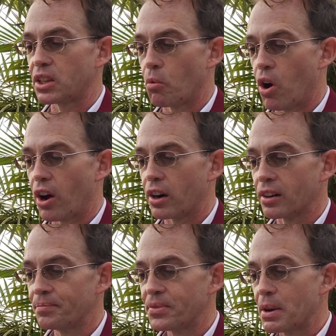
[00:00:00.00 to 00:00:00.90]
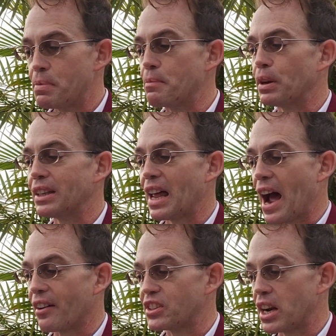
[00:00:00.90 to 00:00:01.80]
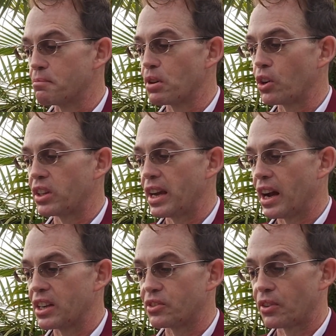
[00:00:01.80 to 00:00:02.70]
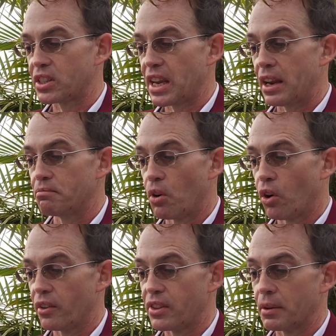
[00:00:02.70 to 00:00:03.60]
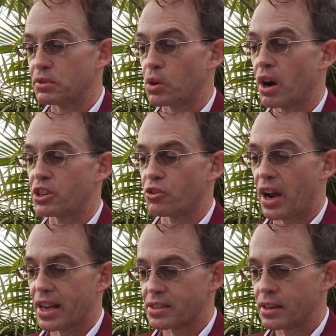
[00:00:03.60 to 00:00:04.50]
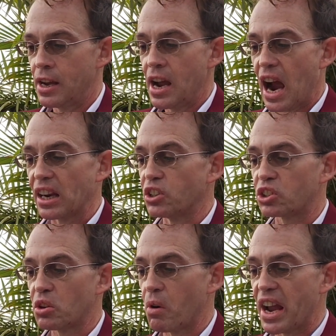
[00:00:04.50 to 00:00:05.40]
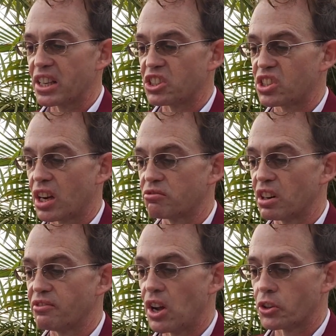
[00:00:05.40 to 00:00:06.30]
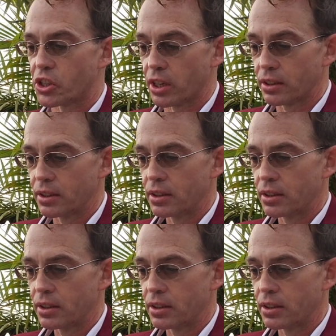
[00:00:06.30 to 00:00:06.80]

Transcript: the water. People laughed, and it broke the ice for 10 more of them to undress. I looked away in sudden revulsion.